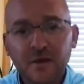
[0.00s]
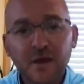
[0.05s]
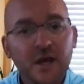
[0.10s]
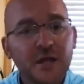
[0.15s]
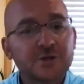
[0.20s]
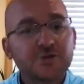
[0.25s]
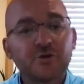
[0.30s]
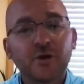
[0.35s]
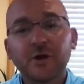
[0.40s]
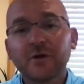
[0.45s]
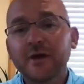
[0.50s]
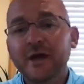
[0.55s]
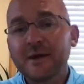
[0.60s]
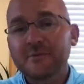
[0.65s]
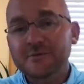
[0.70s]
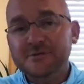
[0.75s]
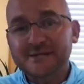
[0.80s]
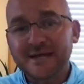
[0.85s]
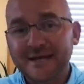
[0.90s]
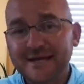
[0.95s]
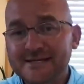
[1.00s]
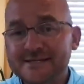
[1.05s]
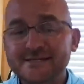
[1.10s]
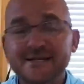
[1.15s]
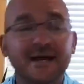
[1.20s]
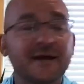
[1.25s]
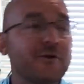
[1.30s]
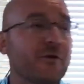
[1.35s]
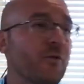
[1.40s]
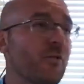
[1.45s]
Trail cameras, like I
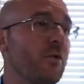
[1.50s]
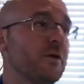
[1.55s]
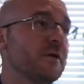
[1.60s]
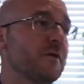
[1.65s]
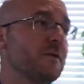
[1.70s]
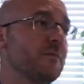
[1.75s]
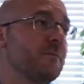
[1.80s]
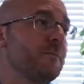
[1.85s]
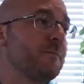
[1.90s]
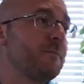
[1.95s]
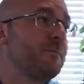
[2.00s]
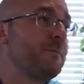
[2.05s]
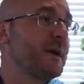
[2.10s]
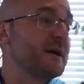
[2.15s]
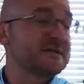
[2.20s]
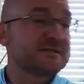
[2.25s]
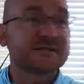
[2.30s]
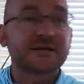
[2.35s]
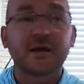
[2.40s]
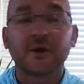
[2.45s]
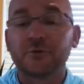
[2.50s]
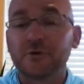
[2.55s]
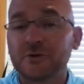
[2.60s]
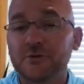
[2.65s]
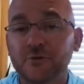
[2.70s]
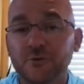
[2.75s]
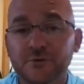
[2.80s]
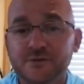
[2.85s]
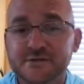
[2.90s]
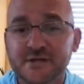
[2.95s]
said, are one of the best scouting
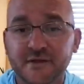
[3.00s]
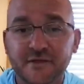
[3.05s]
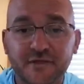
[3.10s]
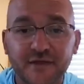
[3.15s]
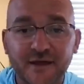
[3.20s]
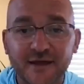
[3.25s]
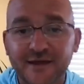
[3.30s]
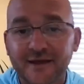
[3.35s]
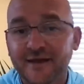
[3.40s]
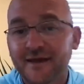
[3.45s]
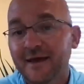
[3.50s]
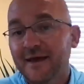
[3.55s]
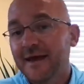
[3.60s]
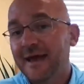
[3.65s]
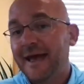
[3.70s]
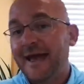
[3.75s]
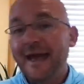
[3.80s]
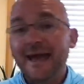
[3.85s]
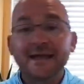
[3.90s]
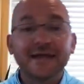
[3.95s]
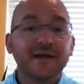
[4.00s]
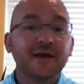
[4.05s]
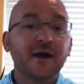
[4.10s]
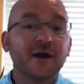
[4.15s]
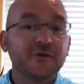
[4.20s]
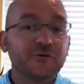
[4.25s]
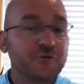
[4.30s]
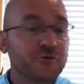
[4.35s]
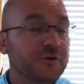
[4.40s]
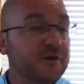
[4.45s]
tools I think any
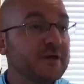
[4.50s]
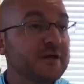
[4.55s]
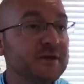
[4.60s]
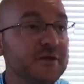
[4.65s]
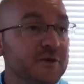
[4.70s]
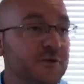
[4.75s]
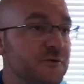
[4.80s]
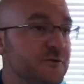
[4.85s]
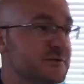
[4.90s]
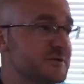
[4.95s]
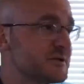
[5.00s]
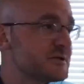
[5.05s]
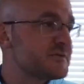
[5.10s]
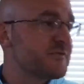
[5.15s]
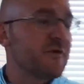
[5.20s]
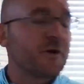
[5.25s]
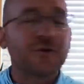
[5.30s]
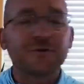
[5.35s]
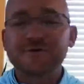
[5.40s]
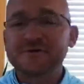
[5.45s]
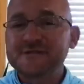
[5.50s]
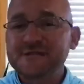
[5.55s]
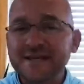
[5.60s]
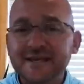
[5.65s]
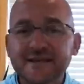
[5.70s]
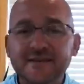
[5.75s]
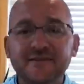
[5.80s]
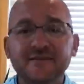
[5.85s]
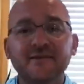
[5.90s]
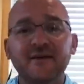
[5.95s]
hunter can use as far as
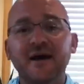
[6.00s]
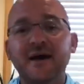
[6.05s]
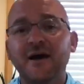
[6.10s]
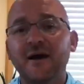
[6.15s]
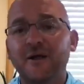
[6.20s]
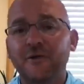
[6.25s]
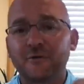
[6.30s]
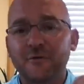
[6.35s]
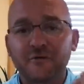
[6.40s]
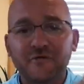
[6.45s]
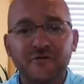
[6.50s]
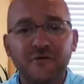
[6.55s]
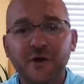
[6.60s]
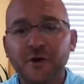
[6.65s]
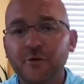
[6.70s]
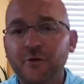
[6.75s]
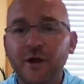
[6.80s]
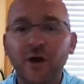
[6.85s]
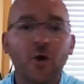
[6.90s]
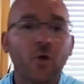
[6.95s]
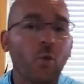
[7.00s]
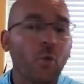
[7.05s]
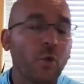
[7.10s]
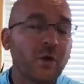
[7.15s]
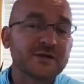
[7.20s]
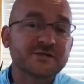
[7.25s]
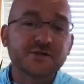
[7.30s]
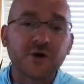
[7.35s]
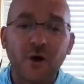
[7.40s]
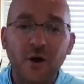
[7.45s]
intel or figuring out
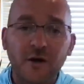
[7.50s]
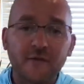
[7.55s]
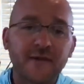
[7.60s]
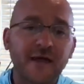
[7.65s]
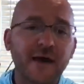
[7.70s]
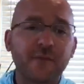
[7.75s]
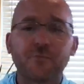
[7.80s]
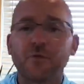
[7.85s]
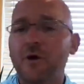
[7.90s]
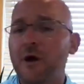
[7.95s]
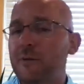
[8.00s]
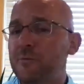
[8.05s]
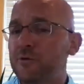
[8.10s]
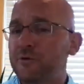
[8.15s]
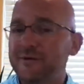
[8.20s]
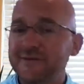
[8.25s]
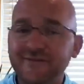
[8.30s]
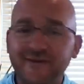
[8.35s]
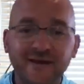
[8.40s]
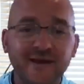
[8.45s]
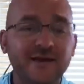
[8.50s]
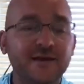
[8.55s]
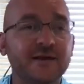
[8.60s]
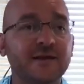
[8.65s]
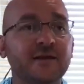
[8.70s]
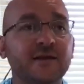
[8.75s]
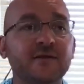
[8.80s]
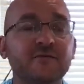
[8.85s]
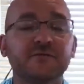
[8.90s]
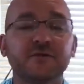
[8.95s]
what's on that property, taking
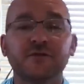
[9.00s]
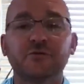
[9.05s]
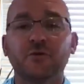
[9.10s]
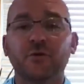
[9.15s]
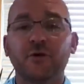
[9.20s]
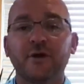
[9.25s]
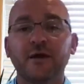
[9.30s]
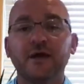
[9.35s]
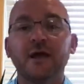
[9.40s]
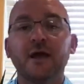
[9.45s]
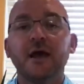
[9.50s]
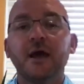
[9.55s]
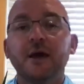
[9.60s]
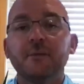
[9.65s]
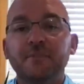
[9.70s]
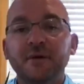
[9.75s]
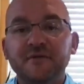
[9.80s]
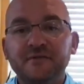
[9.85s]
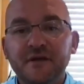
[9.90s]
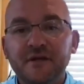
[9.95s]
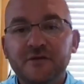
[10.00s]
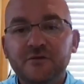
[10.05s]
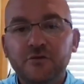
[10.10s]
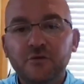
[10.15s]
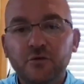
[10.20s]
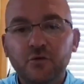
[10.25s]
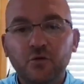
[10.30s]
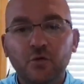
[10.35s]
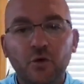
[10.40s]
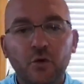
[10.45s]
an inventory, but they
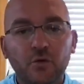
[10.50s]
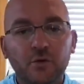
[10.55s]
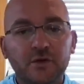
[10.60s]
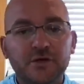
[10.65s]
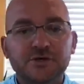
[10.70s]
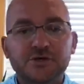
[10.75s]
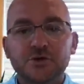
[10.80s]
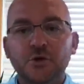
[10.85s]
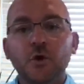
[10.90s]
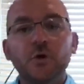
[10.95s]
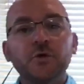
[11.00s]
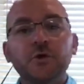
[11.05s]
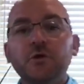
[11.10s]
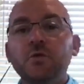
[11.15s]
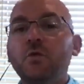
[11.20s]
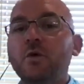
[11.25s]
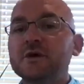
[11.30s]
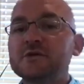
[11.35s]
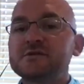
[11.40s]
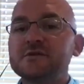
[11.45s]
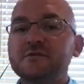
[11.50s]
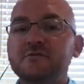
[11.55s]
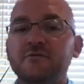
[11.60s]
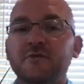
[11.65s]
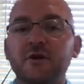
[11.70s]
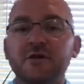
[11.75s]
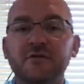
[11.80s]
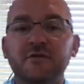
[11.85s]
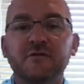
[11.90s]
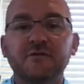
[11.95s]
do only show you what's in
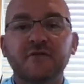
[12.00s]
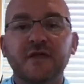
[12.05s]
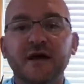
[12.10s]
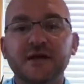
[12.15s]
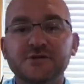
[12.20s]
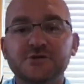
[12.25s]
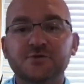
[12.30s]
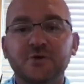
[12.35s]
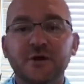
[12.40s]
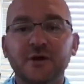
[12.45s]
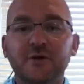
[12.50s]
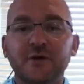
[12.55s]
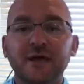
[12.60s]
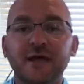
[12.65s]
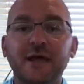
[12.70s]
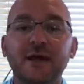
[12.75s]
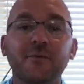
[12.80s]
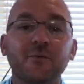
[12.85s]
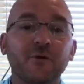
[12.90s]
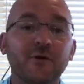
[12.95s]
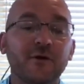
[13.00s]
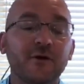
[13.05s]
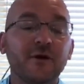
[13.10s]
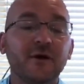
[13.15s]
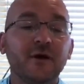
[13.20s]
front of that trail camera.